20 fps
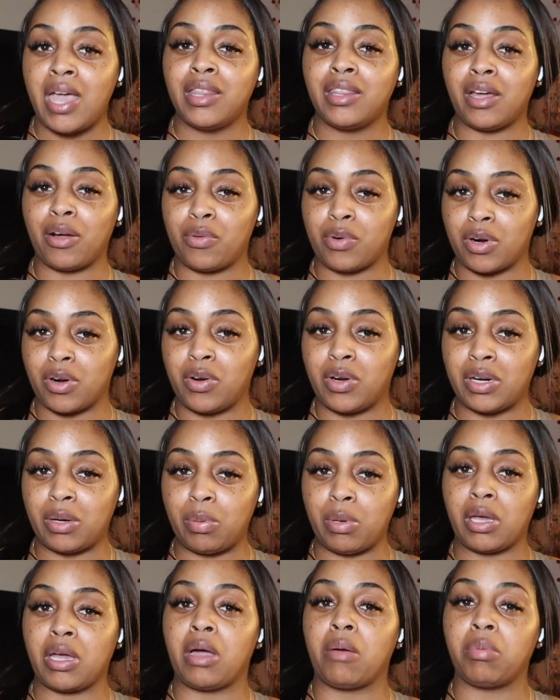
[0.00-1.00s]
that we're going to
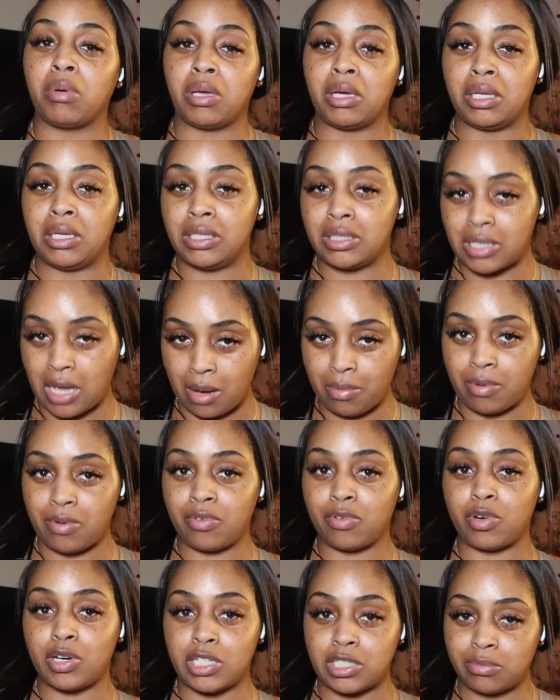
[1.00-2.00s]
pick up any type
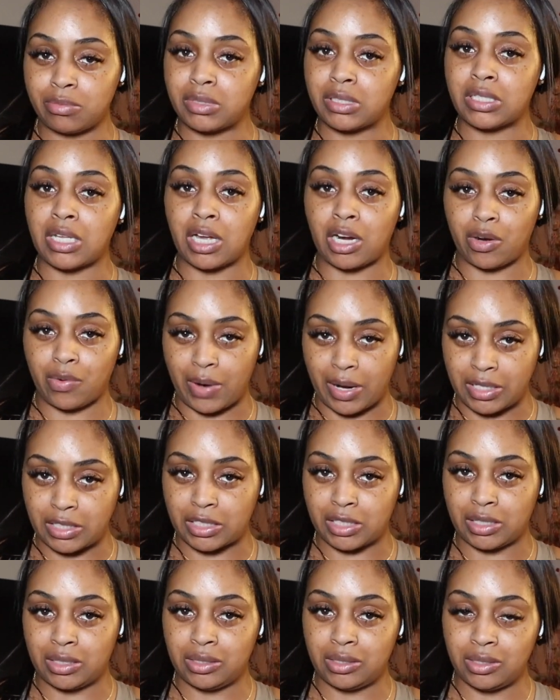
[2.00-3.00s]
of Christmas
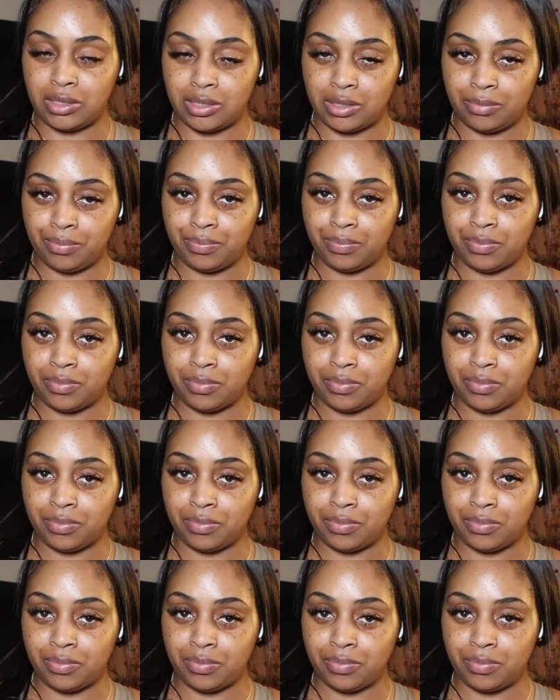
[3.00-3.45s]
decorations.